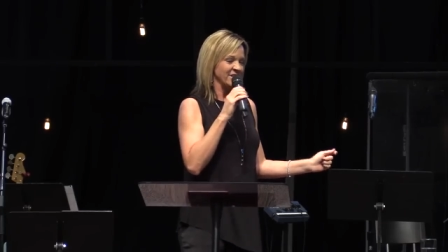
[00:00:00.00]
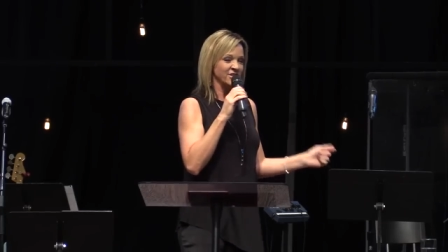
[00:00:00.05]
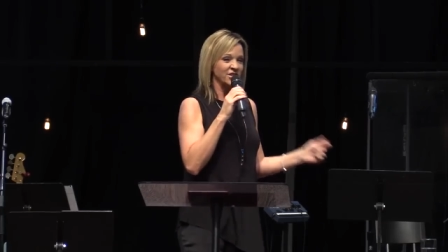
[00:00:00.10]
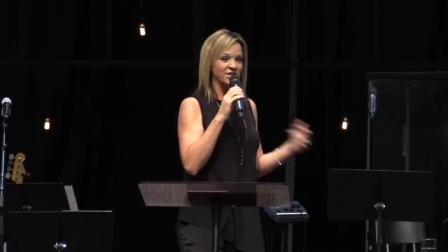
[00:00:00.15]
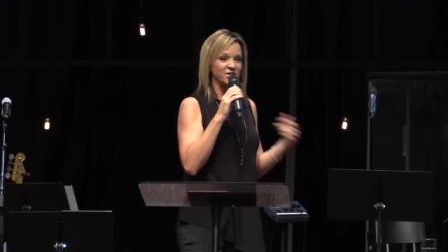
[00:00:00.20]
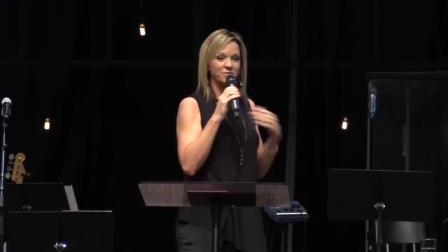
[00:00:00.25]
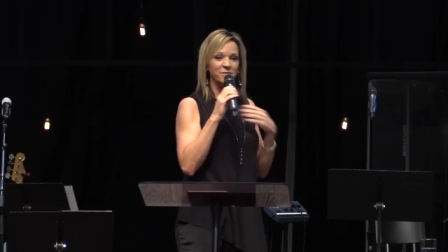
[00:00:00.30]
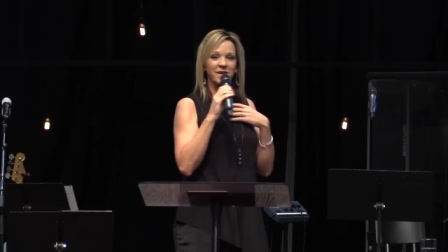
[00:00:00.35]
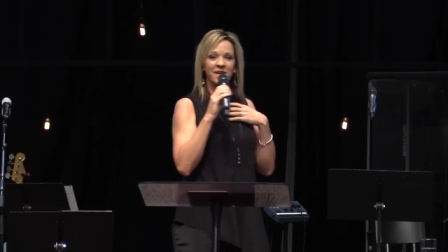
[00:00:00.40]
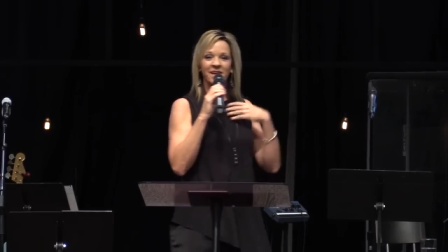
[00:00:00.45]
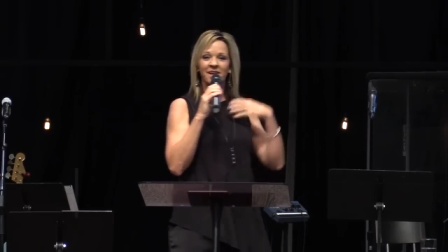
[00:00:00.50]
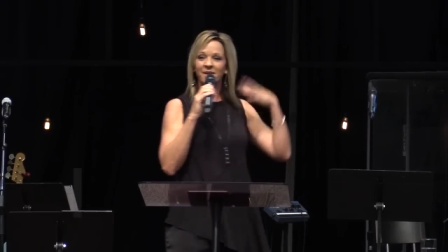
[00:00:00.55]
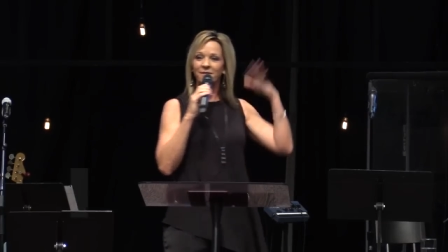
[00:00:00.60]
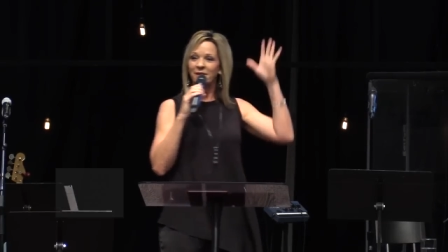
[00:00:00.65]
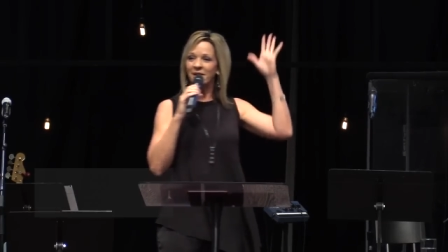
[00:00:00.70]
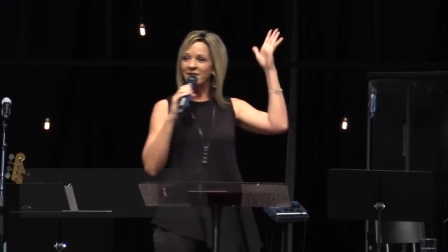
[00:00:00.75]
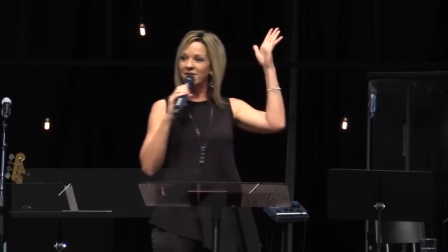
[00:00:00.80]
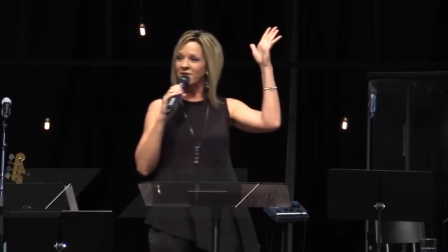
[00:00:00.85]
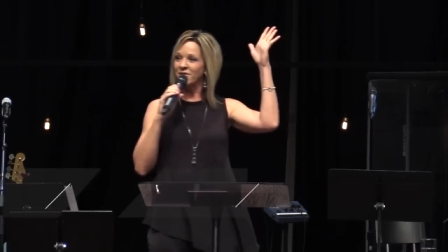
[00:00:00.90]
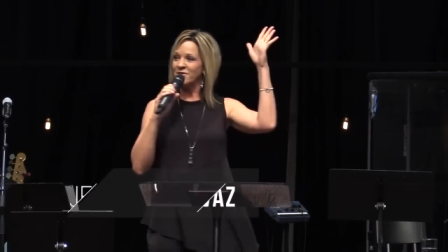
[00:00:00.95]
Just me? Am
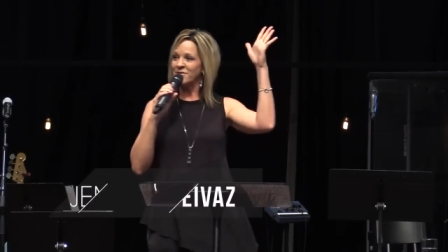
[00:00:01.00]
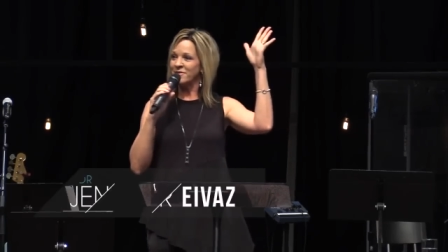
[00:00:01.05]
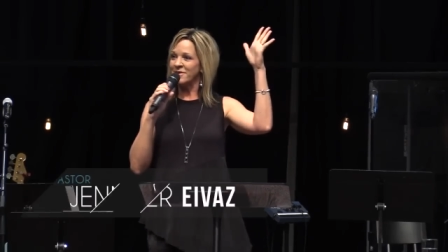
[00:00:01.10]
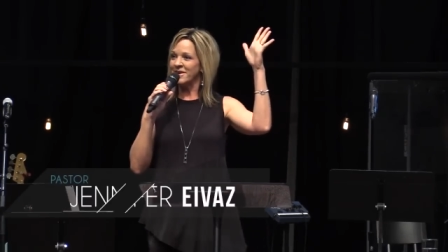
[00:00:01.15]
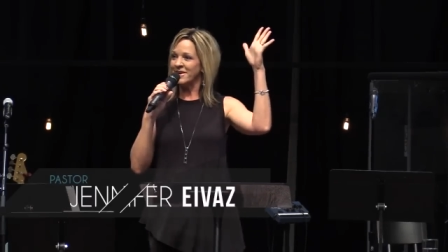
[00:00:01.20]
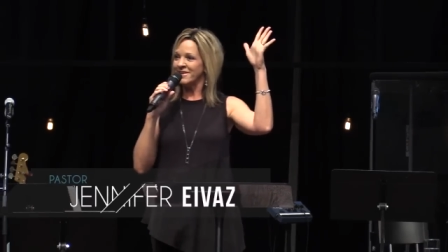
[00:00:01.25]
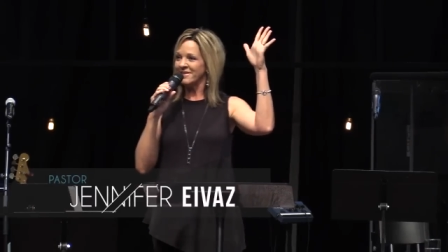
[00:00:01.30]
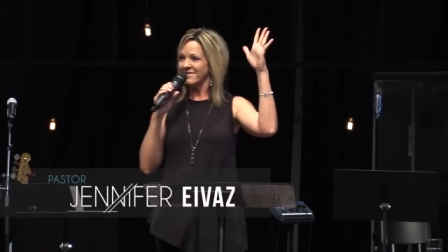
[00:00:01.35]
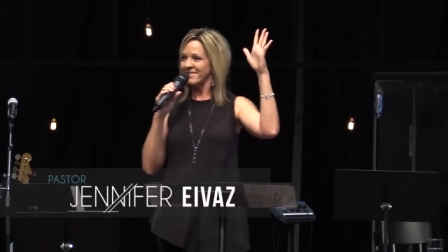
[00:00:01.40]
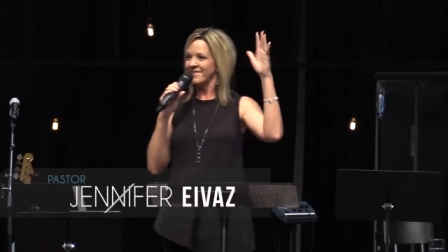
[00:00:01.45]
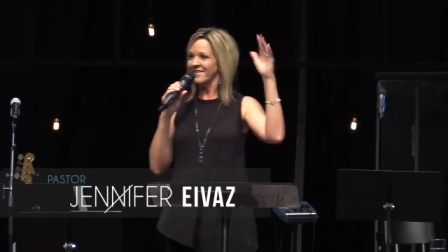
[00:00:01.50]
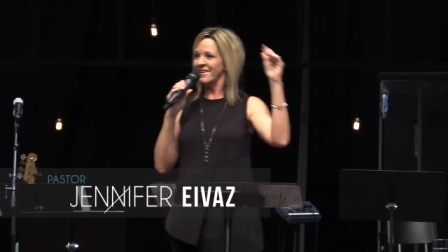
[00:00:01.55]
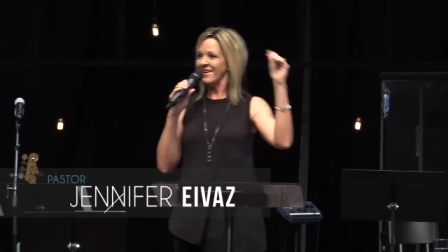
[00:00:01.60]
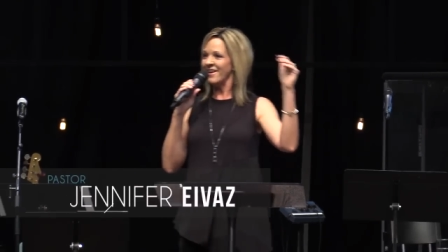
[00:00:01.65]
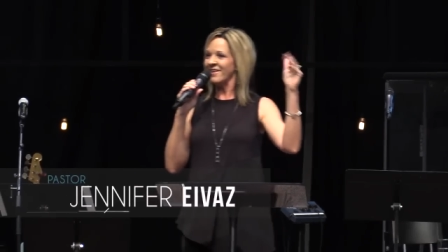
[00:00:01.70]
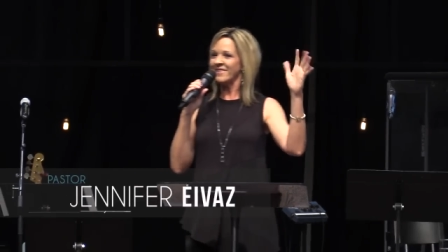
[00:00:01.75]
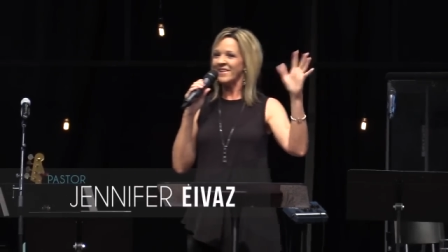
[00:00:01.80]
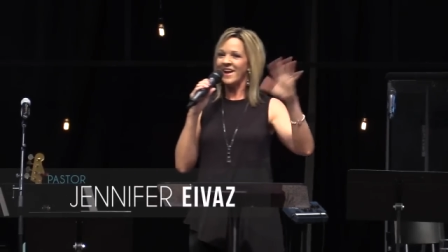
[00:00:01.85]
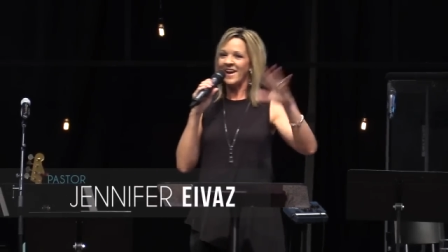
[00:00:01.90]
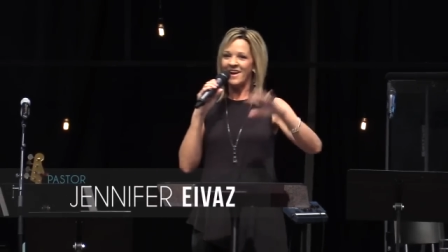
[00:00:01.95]
I the only one?
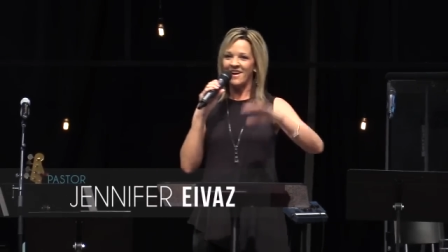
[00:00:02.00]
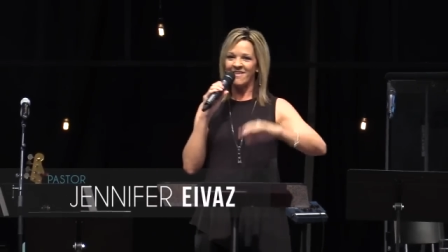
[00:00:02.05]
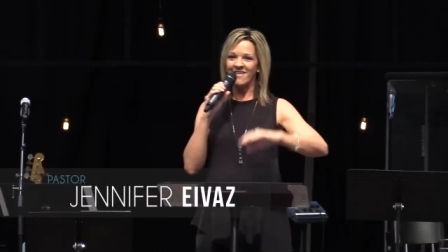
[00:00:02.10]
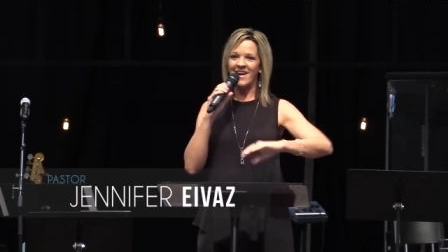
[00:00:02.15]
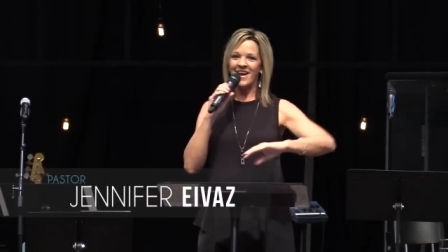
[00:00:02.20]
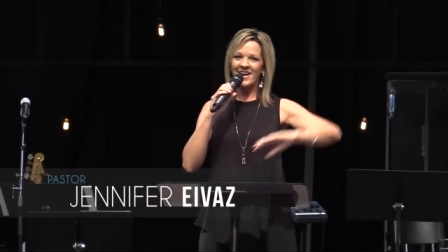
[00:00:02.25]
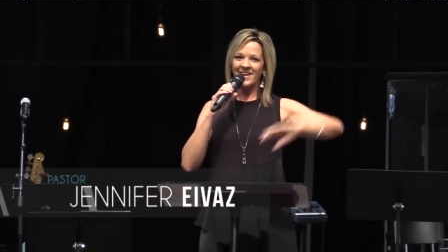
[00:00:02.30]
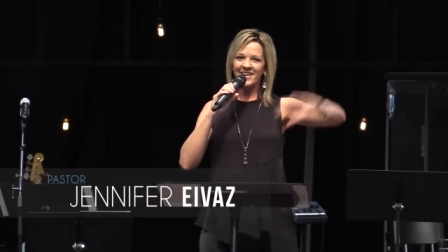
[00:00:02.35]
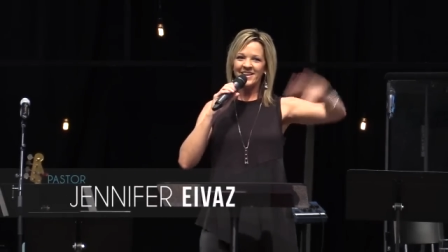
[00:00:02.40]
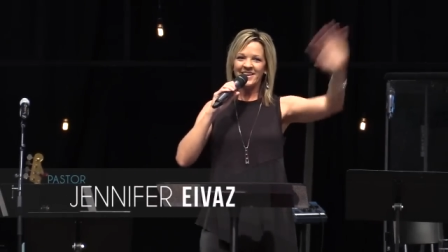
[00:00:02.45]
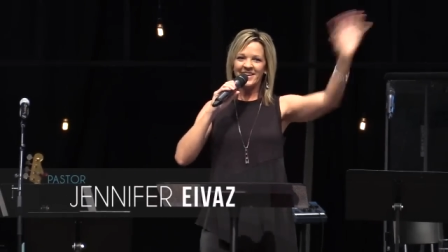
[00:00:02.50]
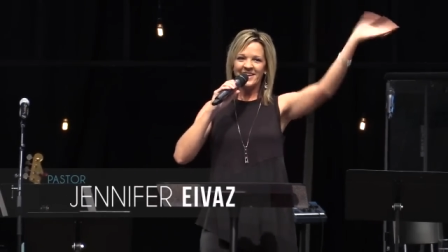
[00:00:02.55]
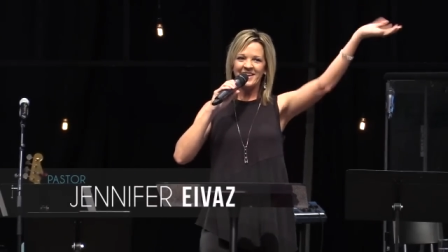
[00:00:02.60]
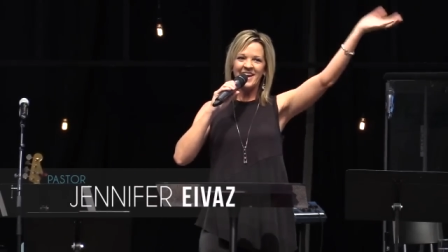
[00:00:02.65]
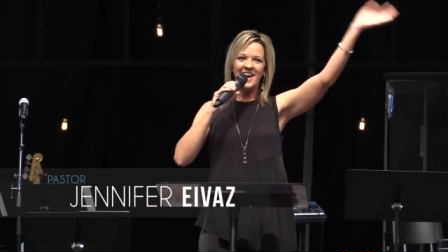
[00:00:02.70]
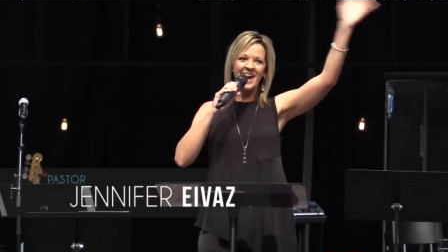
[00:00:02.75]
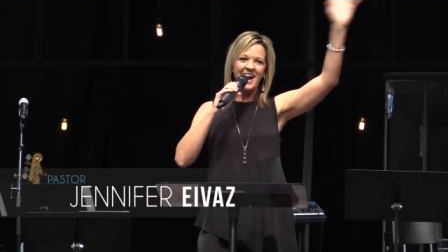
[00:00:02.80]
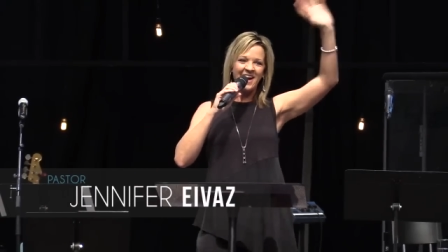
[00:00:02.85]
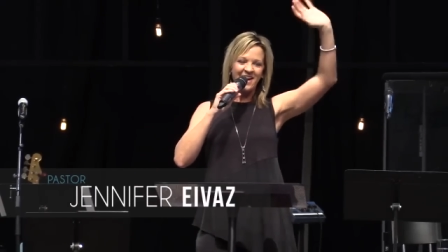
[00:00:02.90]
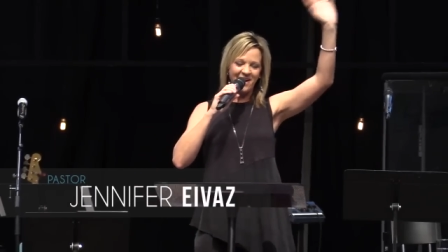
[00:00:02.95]
Okay, all right.
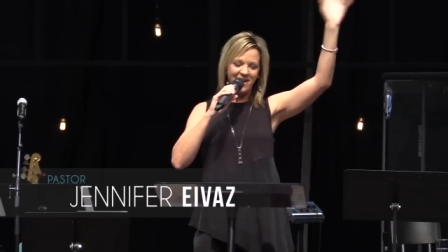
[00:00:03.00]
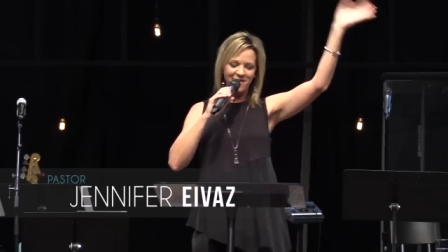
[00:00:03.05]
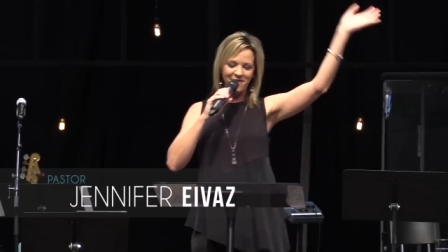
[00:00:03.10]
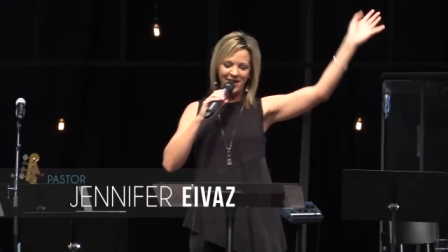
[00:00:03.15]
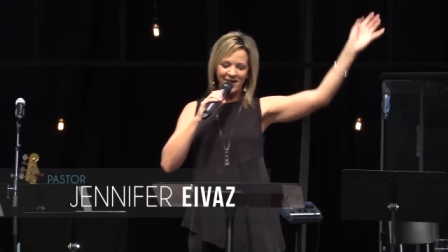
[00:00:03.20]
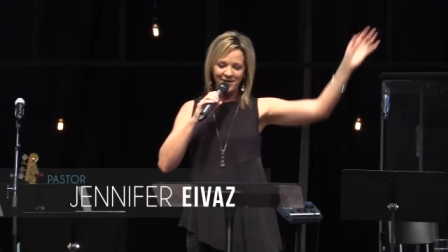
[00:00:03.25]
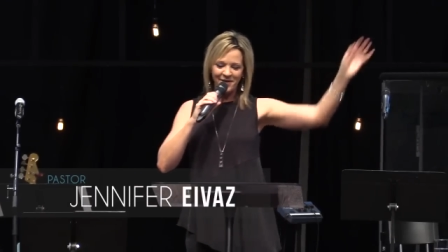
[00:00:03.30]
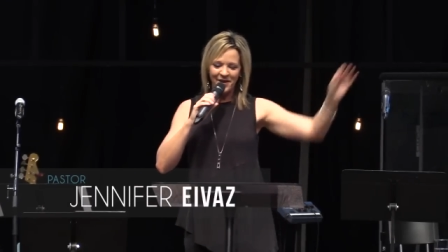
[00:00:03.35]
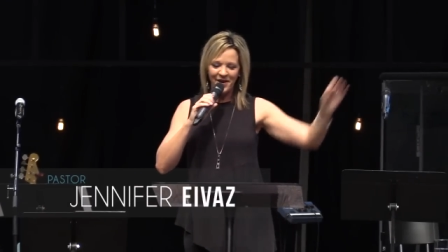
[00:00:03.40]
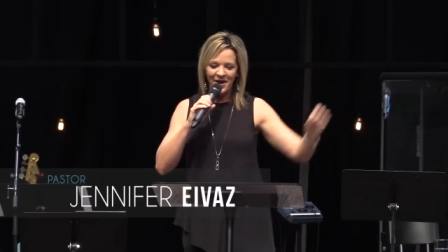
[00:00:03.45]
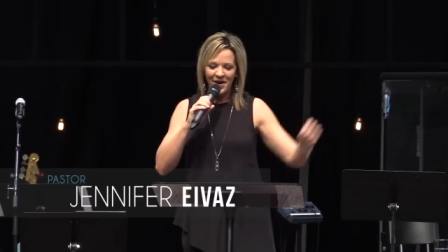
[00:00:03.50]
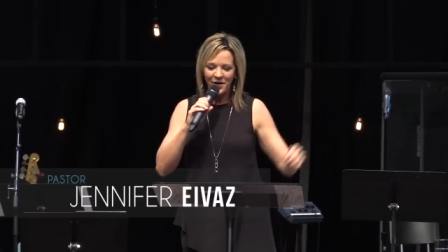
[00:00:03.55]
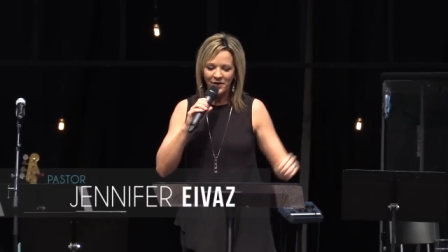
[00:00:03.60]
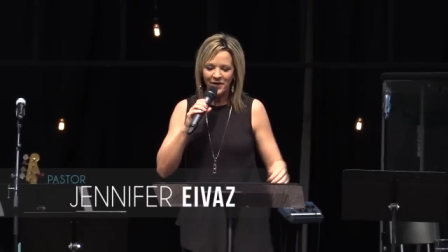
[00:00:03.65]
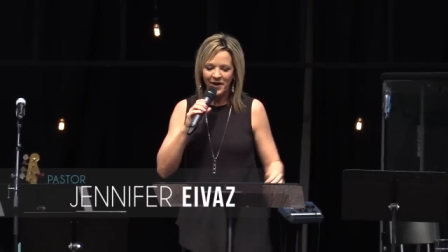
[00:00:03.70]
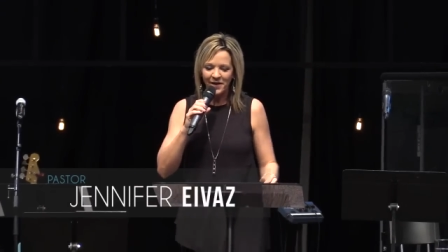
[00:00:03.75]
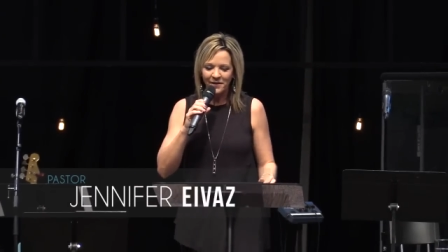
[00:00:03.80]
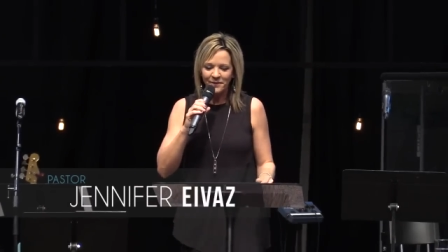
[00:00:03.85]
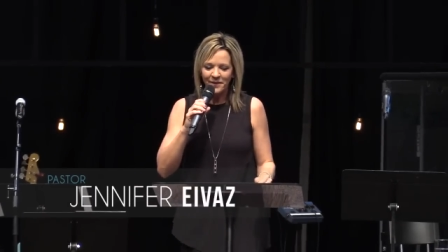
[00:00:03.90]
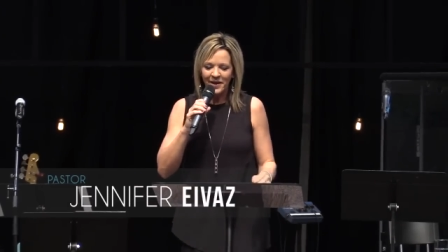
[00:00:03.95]
Yeah, all right.
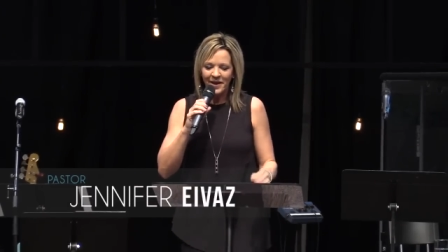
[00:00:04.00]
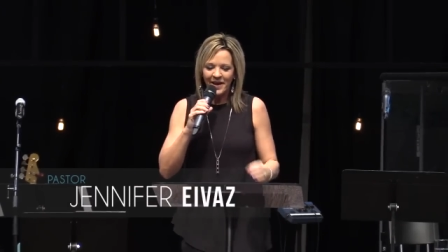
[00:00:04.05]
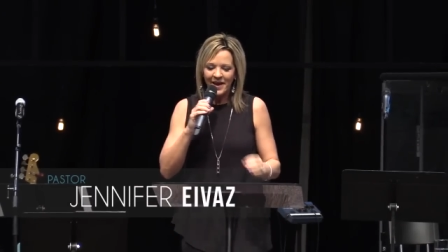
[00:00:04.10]
Okay.